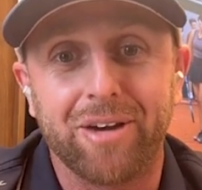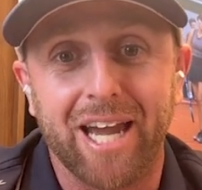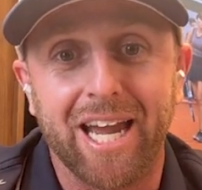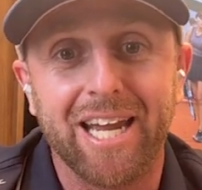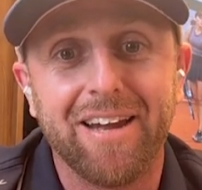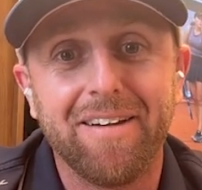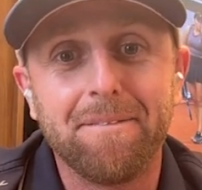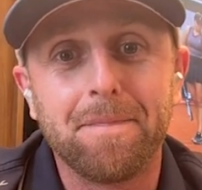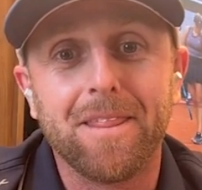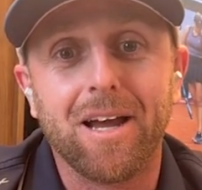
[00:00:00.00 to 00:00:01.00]
Okay.
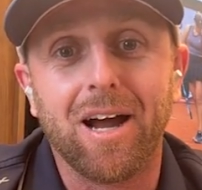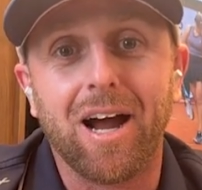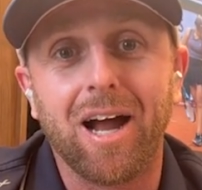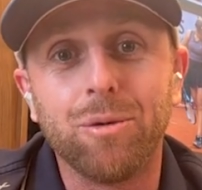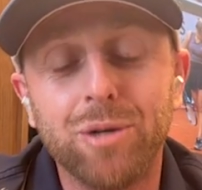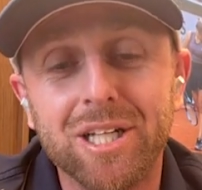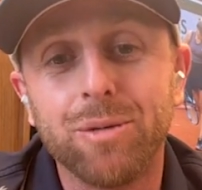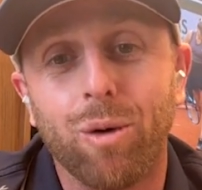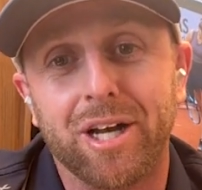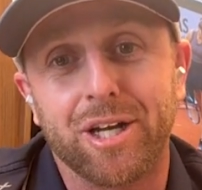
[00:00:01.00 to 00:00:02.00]
I
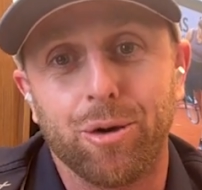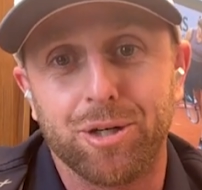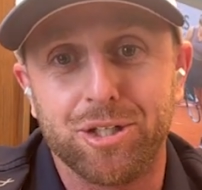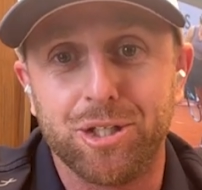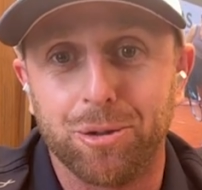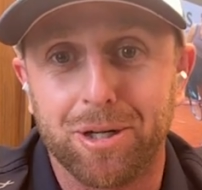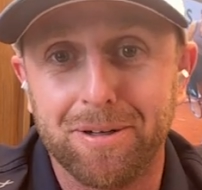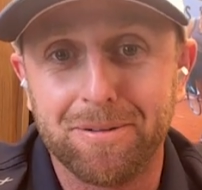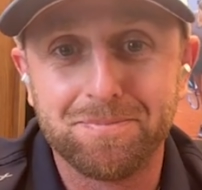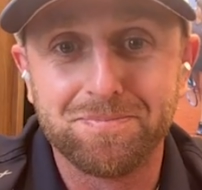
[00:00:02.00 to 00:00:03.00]
really wanted to go to Duke.